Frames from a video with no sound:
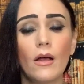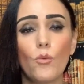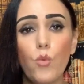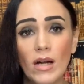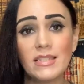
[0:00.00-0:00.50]

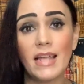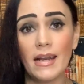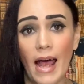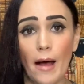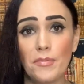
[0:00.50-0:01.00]
Once that
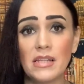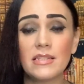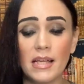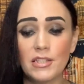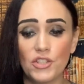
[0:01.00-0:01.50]
happens,
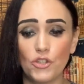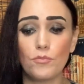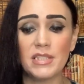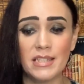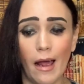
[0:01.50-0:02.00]
it
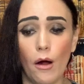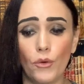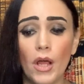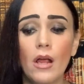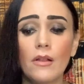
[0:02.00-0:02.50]
stoops
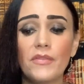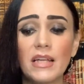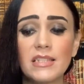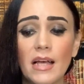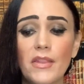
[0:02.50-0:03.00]
down. They
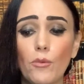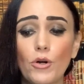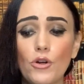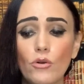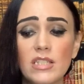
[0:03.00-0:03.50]
said there were
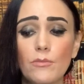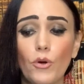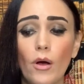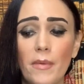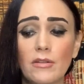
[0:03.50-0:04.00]

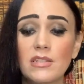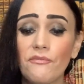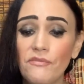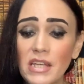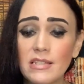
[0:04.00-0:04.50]
noticeable amounts of
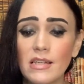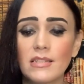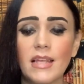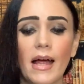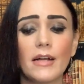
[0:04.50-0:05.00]

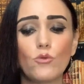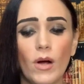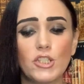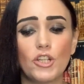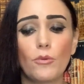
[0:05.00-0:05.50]
feces that had
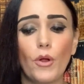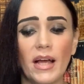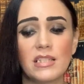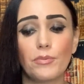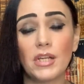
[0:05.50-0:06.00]
questionable
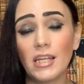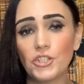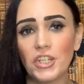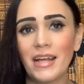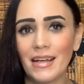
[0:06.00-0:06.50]

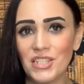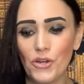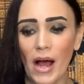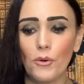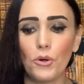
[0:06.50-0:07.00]
explanation as to
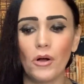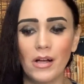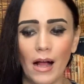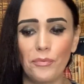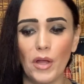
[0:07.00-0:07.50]
how it all
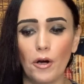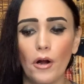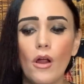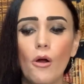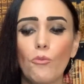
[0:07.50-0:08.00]
got there,
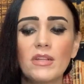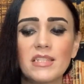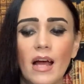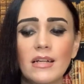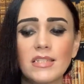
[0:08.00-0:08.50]
with
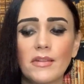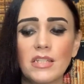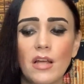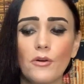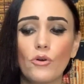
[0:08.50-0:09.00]
signs that the
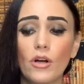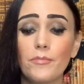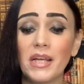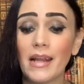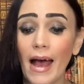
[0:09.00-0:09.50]
tunnel could
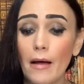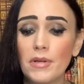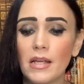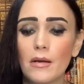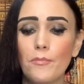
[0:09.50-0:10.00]
be
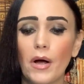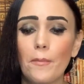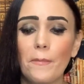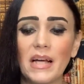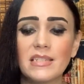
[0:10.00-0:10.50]
inhabited,
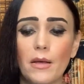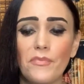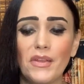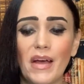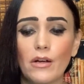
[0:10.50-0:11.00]
but by
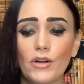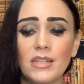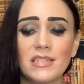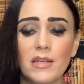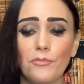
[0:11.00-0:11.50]
something that
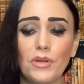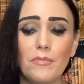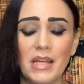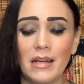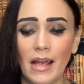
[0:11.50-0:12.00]
couldn't simply
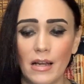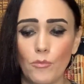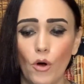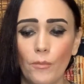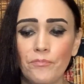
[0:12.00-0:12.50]
be an
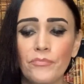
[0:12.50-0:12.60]
animal.